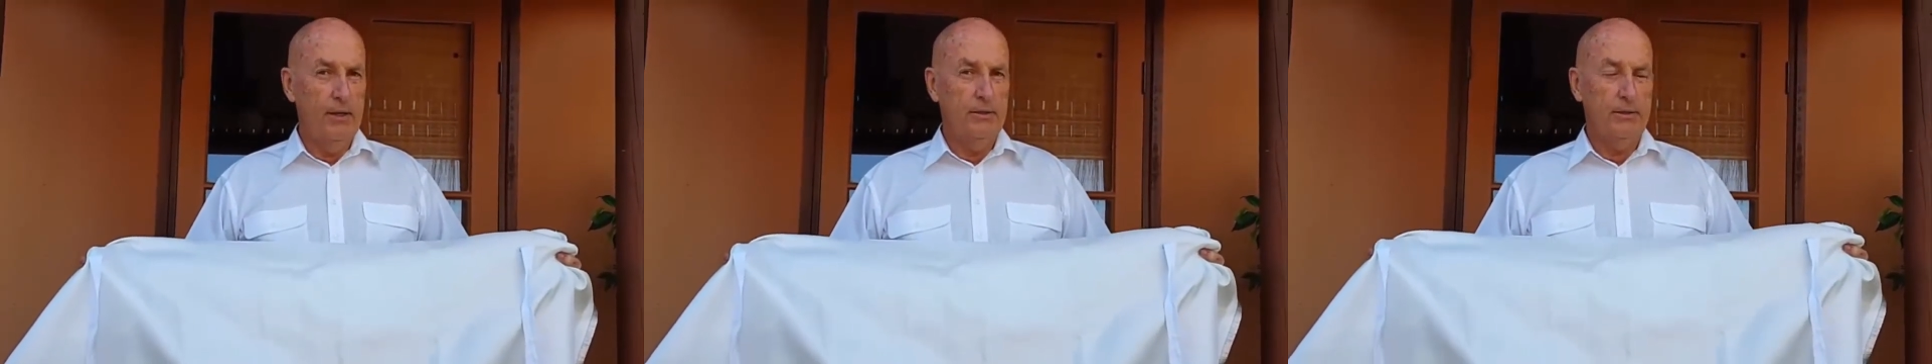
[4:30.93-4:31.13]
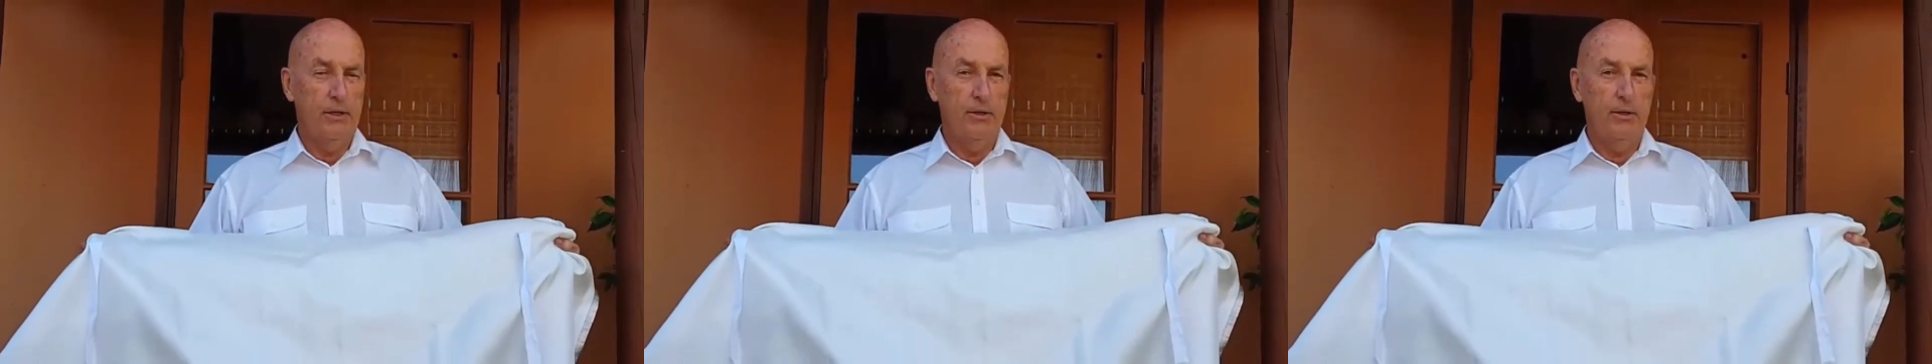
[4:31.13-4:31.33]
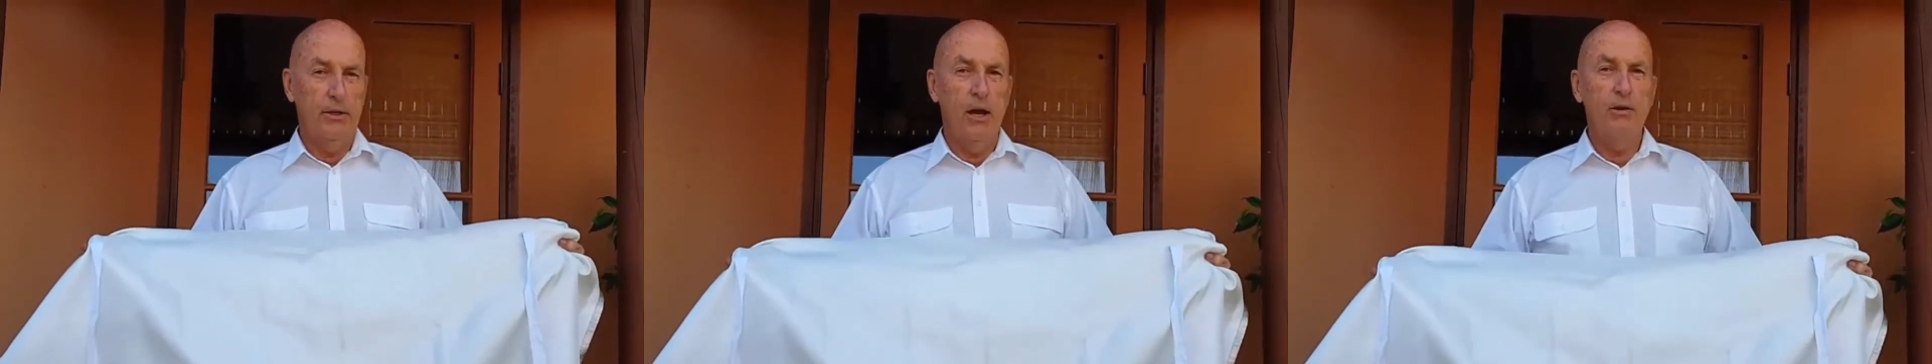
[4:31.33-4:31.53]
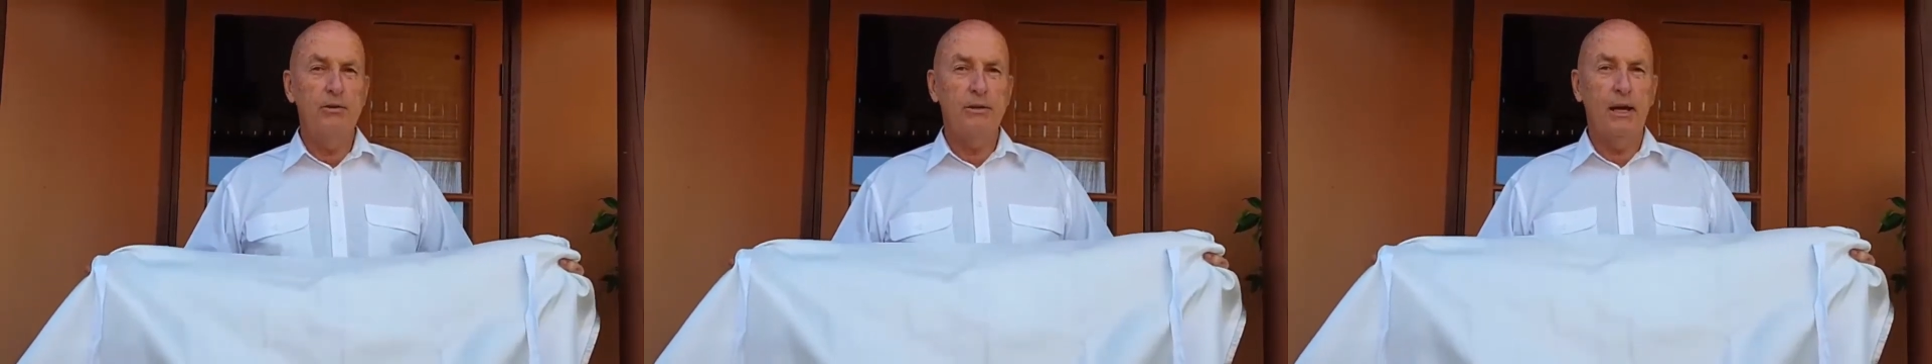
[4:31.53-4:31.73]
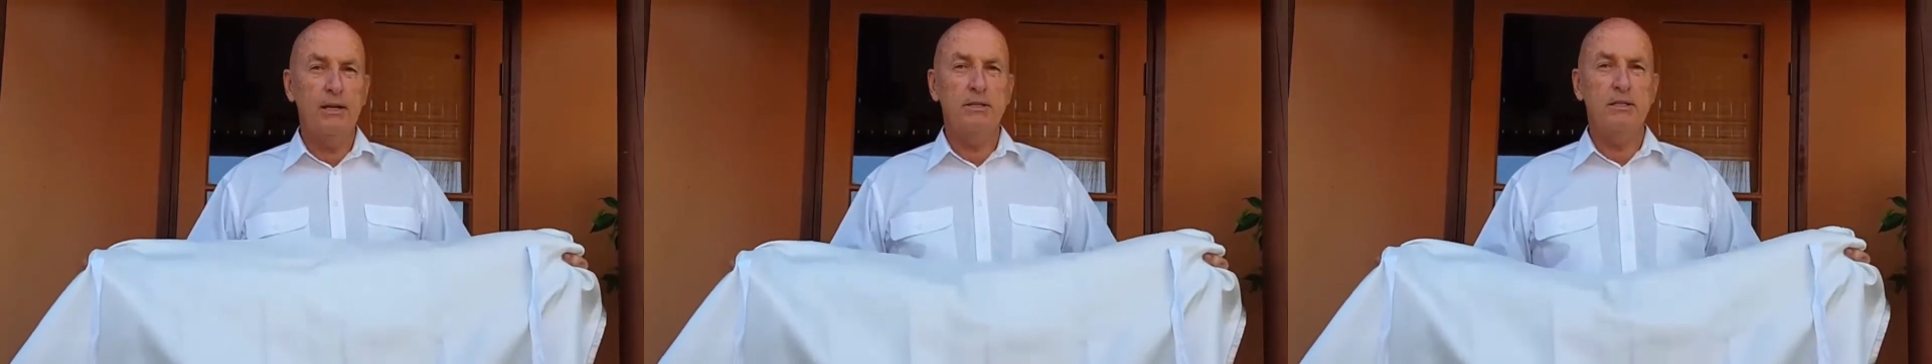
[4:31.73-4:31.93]
So don't
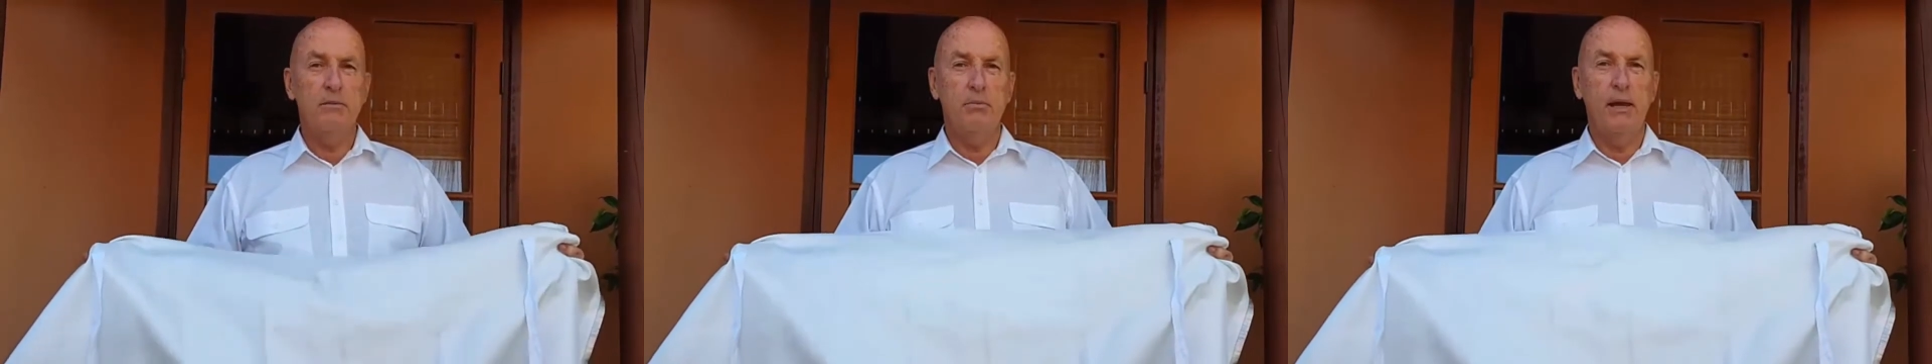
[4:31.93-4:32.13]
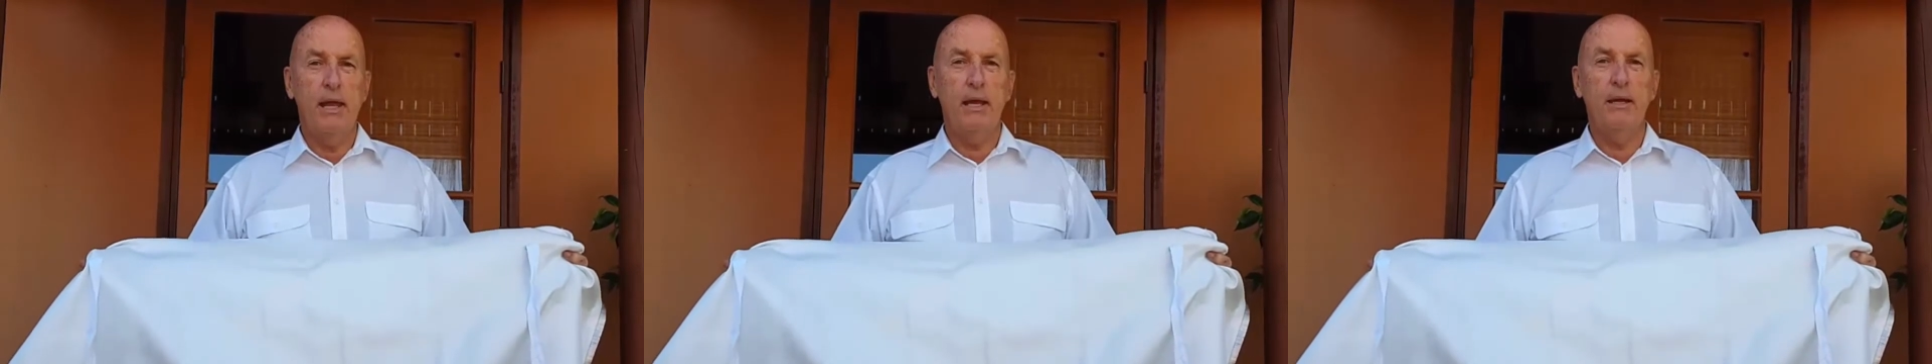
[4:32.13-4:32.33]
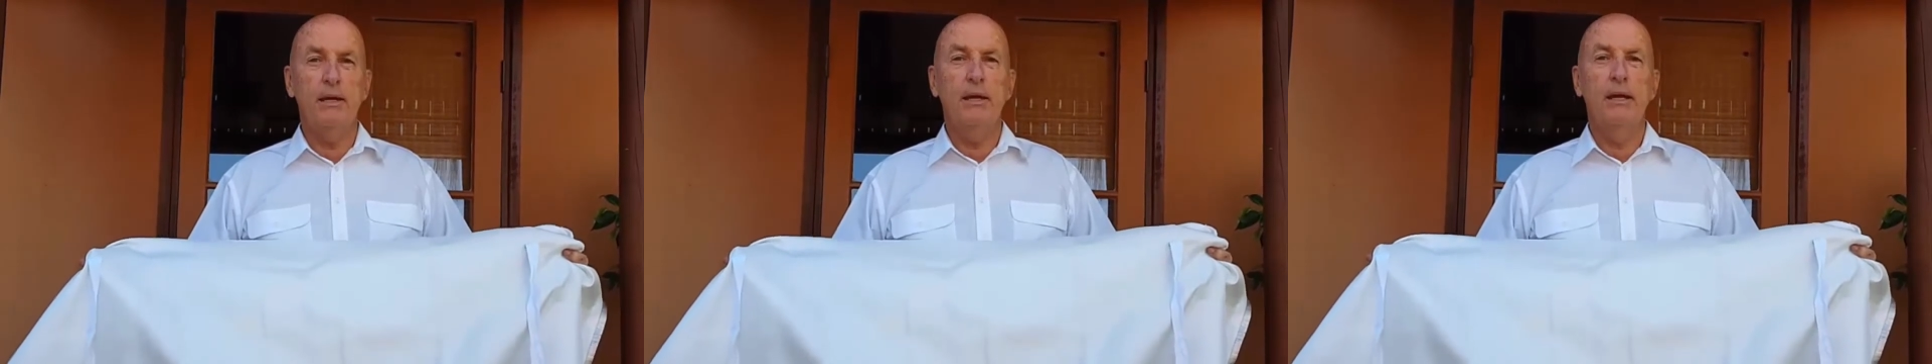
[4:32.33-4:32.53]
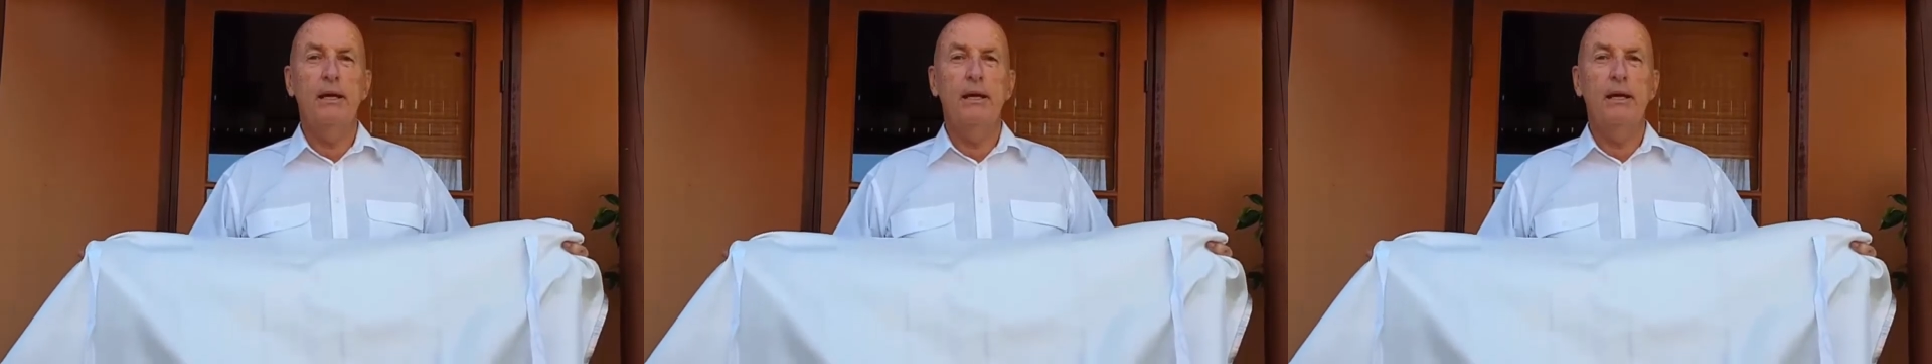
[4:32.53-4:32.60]
touch the blanket